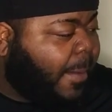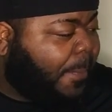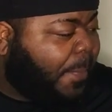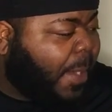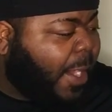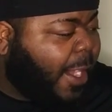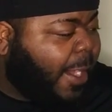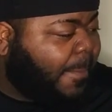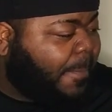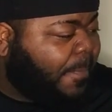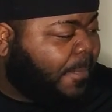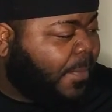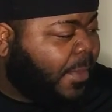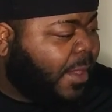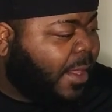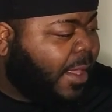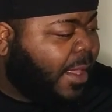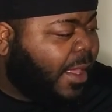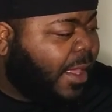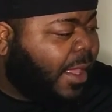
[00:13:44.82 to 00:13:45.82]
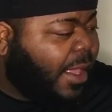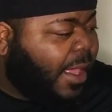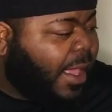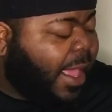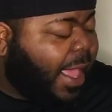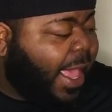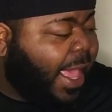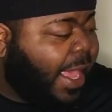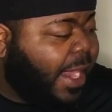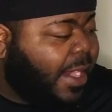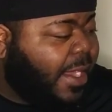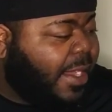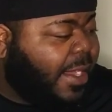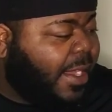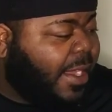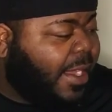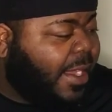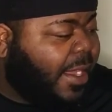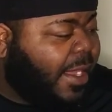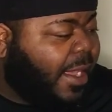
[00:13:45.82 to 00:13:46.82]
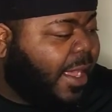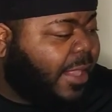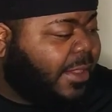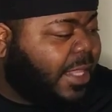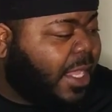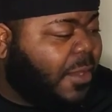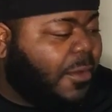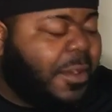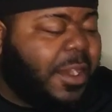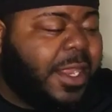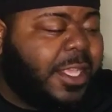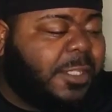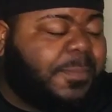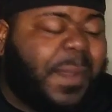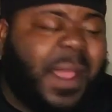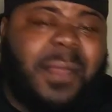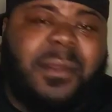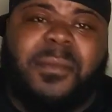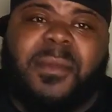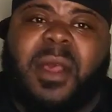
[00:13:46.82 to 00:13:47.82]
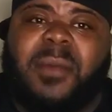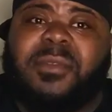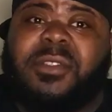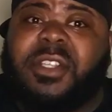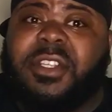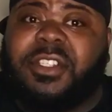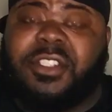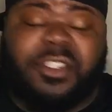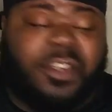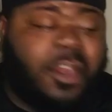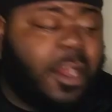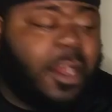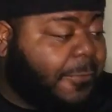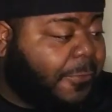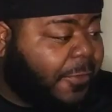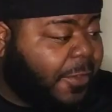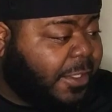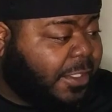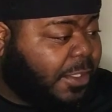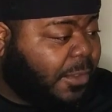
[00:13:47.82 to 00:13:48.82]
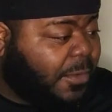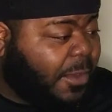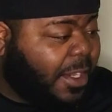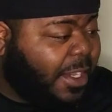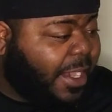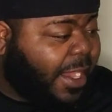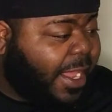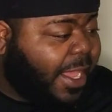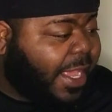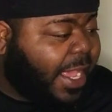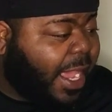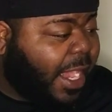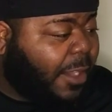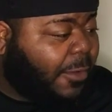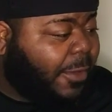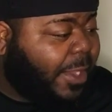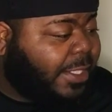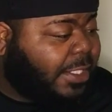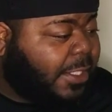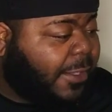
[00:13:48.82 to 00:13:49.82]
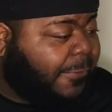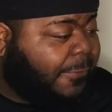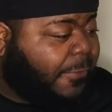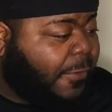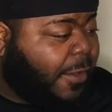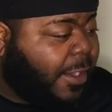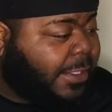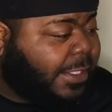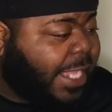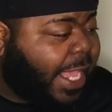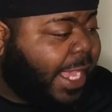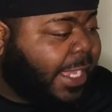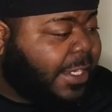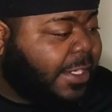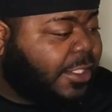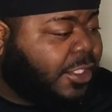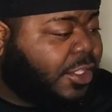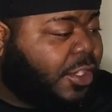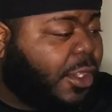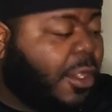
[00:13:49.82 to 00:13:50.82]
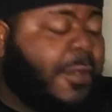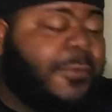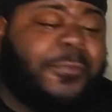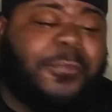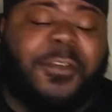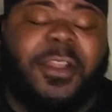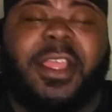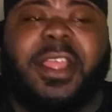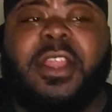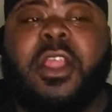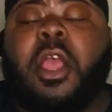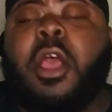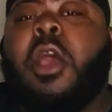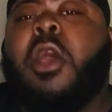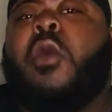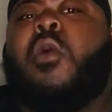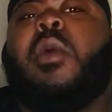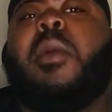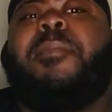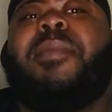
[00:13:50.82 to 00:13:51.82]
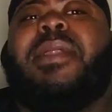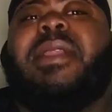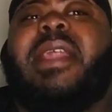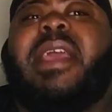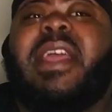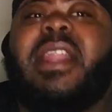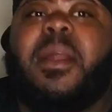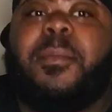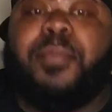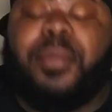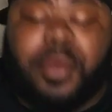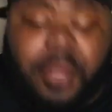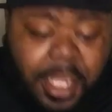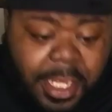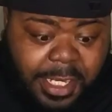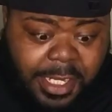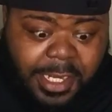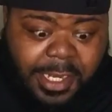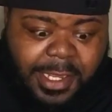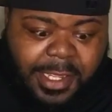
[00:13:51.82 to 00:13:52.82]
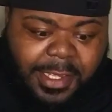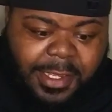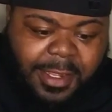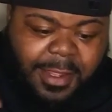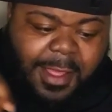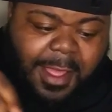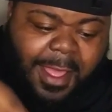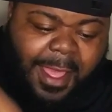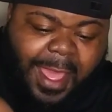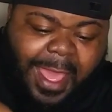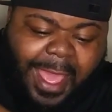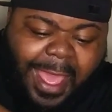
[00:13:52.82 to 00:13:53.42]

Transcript: pop at I think one of his baby mamas or his girlfriends or whatnot. He got arrested for attacking his girlfriend with banana pudding, nigga.